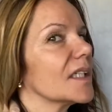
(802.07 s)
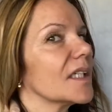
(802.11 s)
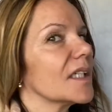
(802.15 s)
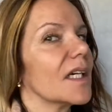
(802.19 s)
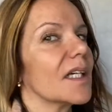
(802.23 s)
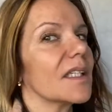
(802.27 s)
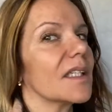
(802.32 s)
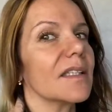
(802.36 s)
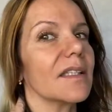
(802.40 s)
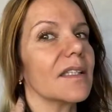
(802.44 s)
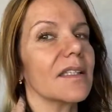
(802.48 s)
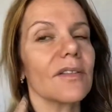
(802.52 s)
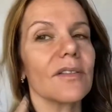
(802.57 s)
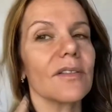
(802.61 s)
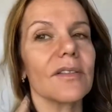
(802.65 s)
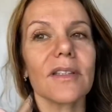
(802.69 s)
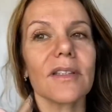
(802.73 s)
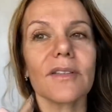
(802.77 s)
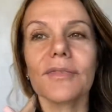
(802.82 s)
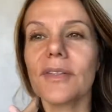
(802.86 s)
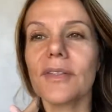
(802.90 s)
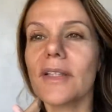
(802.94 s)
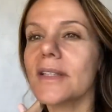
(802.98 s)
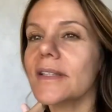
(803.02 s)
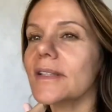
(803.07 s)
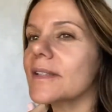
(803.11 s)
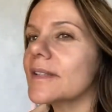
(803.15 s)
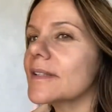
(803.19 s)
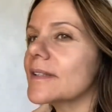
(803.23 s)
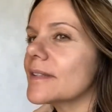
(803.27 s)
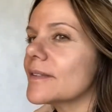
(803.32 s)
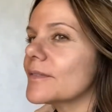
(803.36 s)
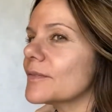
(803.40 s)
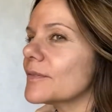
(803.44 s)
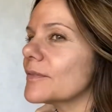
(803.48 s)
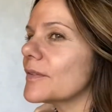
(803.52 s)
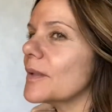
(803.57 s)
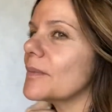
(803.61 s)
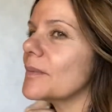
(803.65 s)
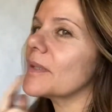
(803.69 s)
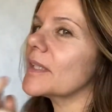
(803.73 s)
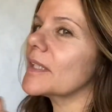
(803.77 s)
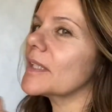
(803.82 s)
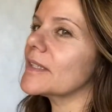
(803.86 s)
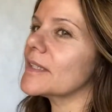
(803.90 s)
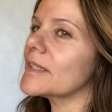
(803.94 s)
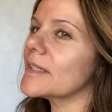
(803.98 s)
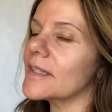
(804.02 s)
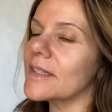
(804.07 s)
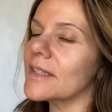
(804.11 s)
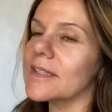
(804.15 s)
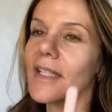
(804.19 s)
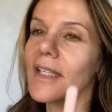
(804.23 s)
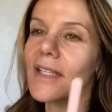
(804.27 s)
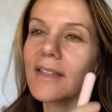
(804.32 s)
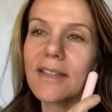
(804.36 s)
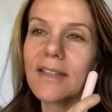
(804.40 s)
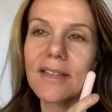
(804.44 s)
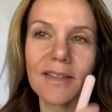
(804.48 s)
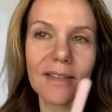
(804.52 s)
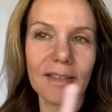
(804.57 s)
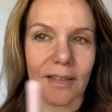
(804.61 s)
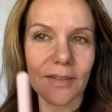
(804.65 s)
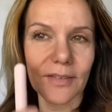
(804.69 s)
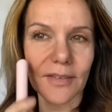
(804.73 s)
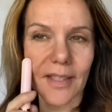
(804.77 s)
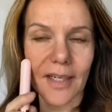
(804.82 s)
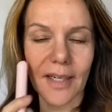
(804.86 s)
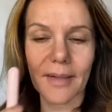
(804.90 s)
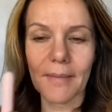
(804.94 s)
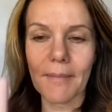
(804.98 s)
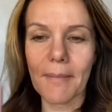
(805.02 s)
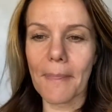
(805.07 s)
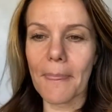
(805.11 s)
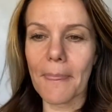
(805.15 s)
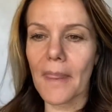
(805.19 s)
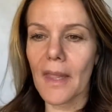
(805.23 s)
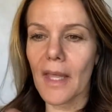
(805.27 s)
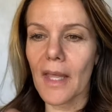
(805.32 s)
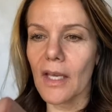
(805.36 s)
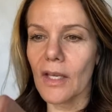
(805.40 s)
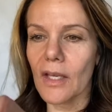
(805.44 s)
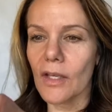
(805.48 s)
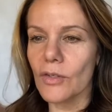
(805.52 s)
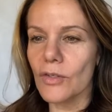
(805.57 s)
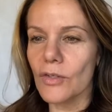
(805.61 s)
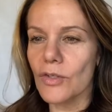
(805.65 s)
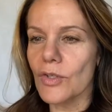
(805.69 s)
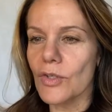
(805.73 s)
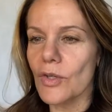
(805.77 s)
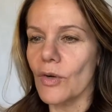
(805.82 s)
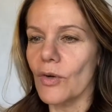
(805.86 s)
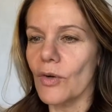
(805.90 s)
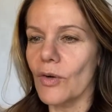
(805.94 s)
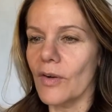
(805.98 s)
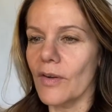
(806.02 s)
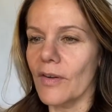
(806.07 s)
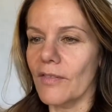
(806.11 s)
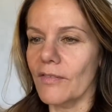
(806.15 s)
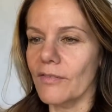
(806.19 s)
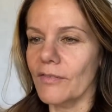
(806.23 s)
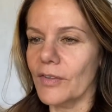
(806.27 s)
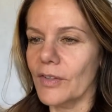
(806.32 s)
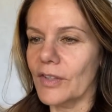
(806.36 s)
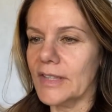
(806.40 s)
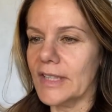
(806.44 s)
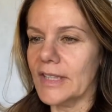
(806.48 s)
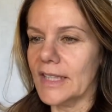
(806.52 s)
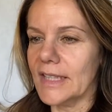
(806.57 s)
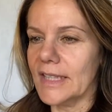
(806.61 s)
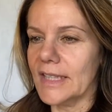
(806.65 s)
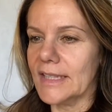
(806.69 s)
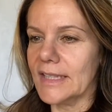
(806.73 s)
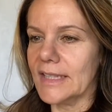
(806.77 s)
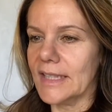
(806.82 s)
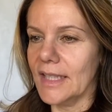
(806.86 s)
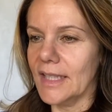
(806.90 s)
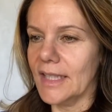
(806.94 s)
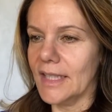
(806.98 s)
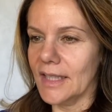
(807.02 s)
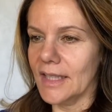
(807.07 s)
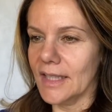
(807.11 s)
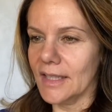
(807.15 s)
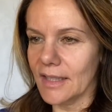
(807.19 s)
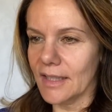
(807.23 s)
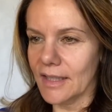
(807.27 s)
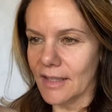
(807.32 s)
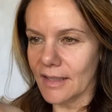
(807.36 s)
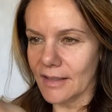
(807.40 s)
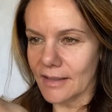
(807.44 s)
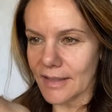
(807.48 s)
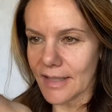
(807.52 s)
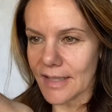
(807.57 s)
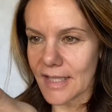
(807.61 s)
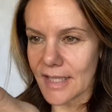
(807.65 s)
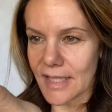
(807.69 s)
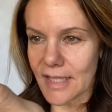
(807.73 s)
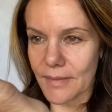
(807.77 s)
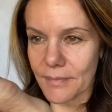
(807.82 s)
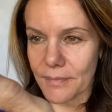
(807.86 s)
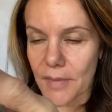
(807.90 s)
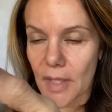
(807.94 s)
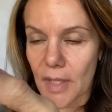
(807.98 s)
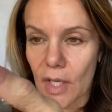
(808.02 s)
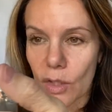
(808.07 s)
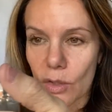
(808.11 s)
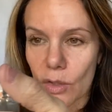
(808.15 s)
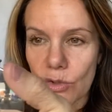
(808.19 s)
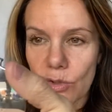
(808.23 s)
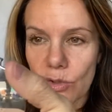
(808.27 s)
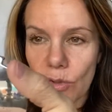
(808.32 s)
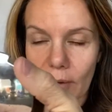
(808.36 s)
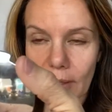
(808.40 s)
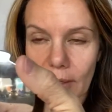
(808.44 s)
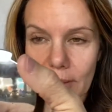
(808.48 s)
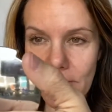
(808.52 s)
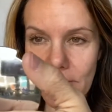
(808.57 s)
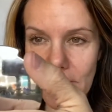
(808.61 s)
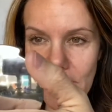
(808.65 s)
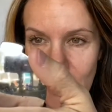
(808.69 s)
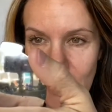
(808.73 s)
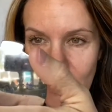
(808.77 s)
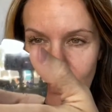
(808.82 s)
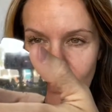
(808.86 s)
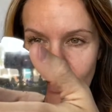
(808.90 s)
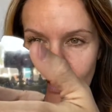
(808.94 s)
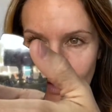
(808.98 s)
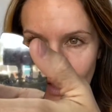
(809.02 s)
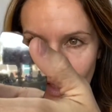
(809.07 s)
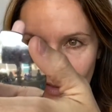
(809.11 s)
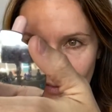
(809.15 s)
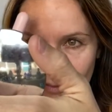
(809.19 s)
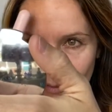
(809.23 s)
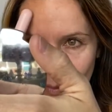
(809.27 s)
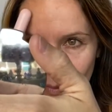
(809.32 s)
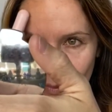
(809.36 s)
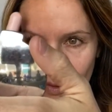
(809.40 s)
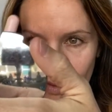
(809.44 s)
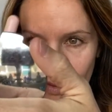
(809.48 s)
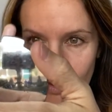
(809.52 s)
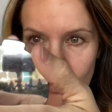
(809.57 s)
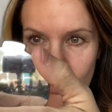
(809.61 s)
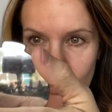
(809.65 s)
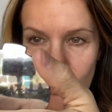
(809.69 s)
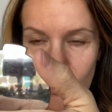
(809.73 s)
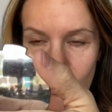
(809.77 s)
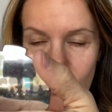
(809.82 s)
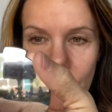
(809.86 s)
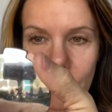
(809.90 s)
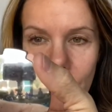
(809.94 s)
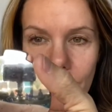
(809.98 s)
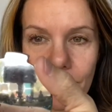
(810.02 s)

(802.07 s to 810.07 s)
a little difference from this to this, okay? So verdict is in, let's see. So I'm seeing a lot of orange,